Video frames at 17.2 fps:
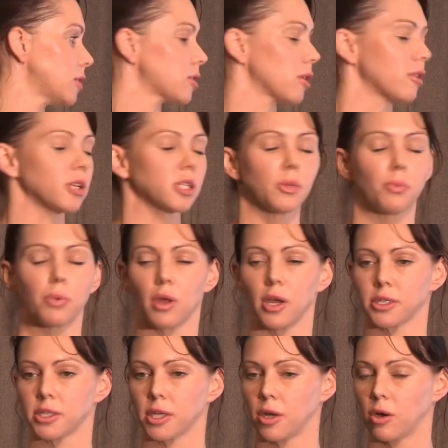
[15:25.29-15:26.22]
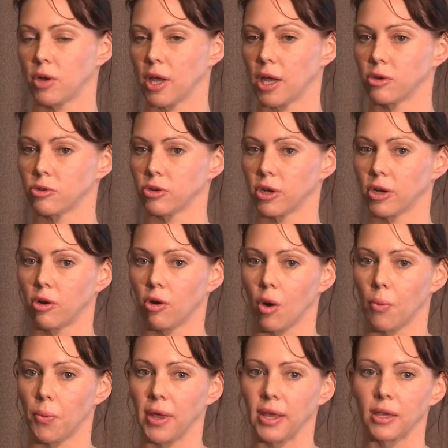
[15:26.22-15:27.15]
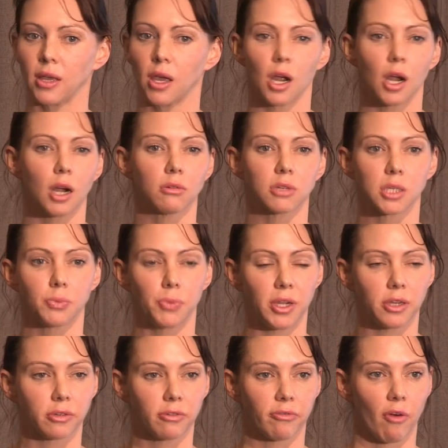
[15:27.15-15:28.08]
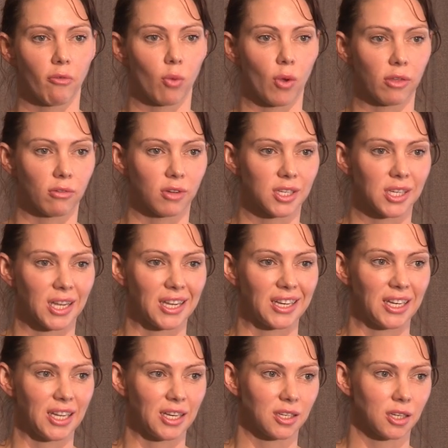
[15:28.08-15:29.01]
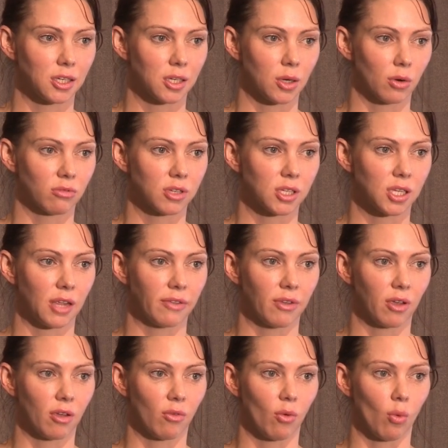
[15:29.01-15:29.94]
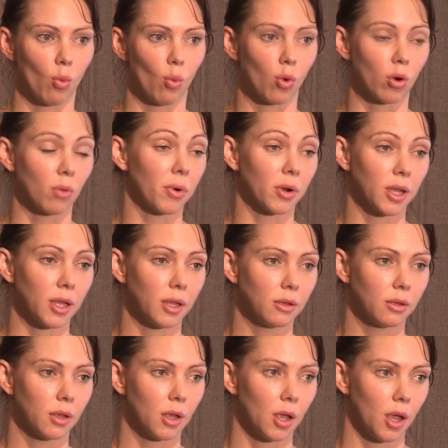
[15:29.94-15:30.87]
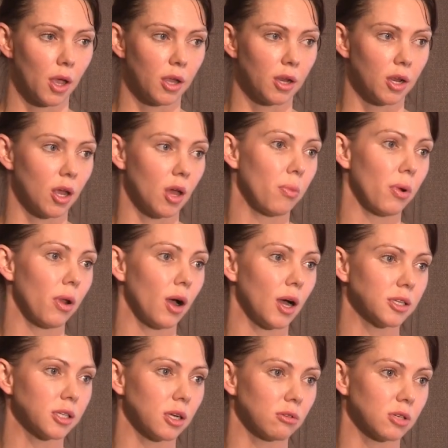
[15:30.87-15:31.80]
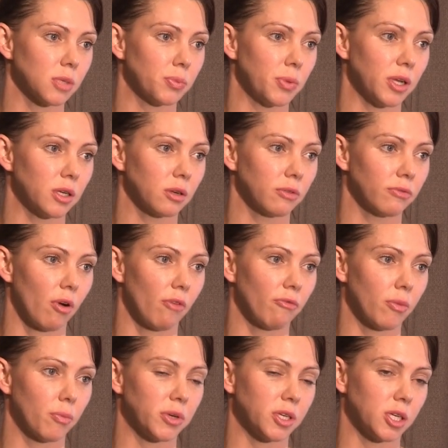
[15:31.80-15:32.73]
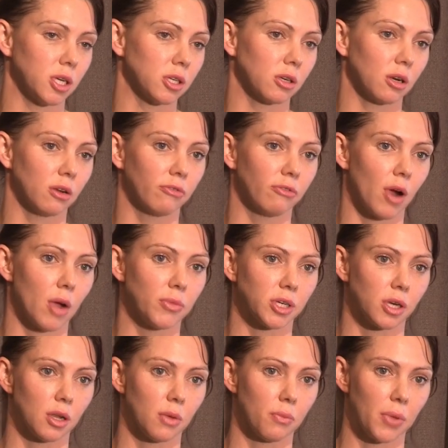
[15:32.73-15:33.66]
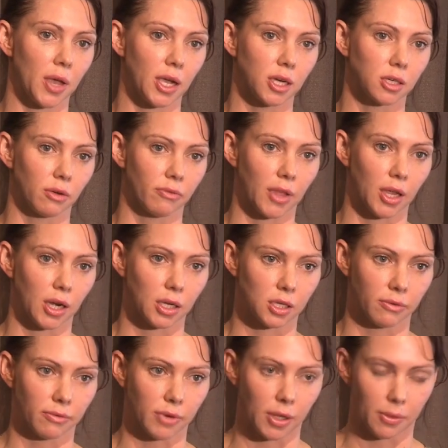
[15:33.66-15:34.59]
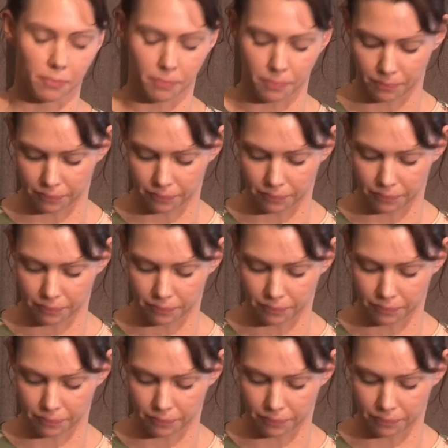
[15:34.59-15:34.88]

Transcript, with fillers: And so this applies to hill country cropping irrespective of whether it's connected to a receiving water body, and it applies irrespective of the potential environmental impact of that activity.